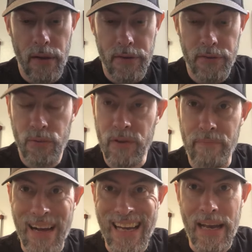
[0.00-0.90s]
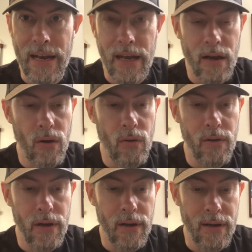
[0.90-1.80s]
This was a buy it now,
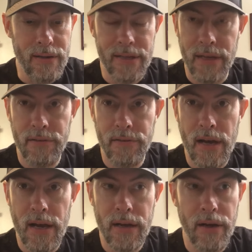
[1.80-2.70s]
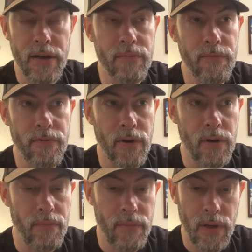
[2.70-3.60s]
dead stock item
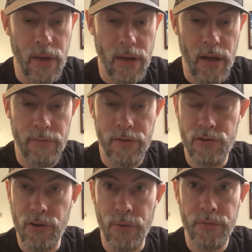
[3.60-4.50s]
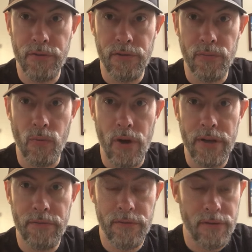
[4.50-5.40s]
from, Elvin Jones's
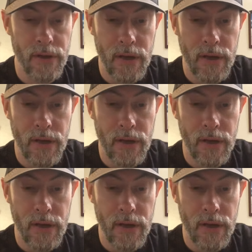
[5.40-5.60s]
wife's,